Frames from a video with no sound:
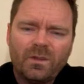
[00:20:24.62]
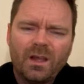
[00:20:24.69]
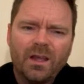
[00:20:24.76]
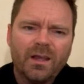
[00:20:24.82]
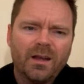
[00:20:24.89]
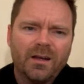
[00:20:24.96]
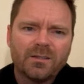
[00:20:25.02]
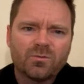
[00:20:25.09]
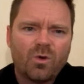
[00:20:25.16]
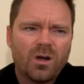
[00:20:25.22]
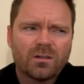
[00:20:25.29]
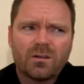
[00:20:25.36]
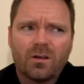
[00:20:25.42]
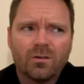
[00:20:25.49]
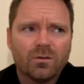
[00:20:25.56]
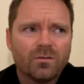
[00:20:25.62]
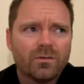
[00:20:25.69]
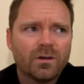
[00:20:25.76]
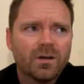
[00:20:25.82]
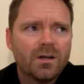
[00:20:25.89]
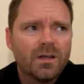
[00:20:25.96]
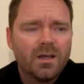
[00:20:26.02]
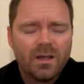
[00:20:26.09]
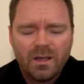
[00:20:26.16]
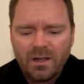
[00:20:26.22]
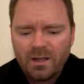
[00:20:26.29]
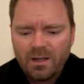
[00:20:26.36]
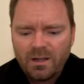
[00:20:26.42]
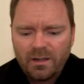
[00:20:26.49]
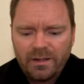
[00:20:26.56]
and I just walked all over,
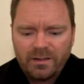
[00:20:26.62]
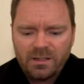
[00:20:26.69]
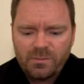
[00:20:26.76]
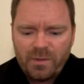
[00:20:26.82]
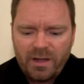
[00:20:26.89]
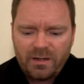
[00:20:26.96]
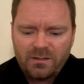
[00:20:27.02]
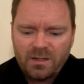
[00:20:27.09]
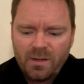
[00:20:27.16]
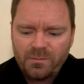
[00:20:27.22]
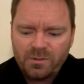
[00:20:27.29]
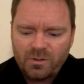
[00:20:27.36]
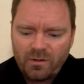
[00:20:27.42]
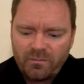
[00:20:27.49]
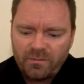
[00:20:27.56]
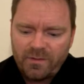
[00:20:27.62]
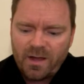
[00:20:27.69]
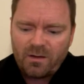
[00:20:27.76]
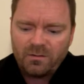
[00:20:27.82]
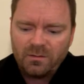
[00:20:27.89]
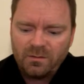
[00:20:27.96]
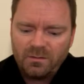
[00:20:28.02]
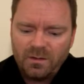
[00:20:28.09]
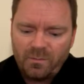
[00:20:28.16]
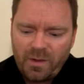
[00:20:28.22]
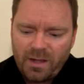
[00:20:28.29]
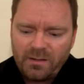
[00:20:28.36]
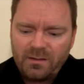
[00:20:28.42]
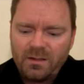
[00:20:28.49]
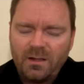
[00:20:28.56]
like the Spanish Steps, Trevi Fountain, the
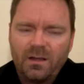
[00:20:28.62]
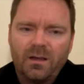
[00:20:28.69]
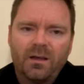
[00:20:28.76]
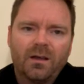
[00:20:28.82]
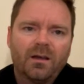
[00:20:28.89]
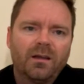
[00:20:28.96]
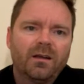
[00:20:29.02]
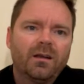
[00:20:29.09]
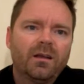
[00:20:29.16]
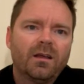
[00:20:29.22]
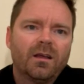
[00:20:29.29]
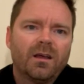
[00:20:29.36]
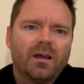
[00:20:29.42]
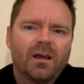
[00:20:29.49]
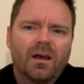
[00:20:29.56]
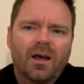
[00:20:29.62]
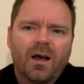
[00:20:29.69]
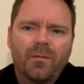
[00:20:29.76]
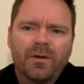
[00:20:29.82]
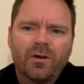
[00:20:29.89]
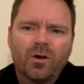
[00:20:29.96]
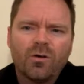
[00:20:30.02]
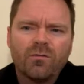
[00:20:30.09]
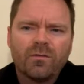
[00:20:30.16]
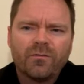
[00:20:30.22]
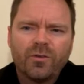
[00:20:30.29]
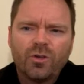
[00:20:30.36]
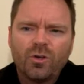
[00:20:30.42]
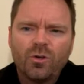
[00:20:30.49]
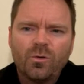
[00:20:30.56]
Pantheon, an
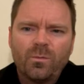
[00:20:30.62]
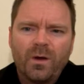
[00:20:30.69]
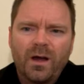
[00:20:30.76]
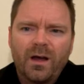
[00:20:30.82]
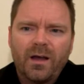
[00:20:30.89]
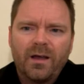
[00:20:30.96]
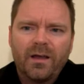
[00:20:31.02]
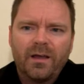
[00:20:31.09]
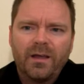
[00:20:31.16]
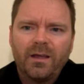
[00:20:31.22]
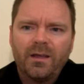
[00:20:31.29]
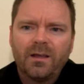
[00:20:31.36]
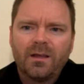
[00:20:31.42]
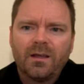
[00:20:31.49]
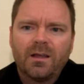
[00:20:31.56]
overview by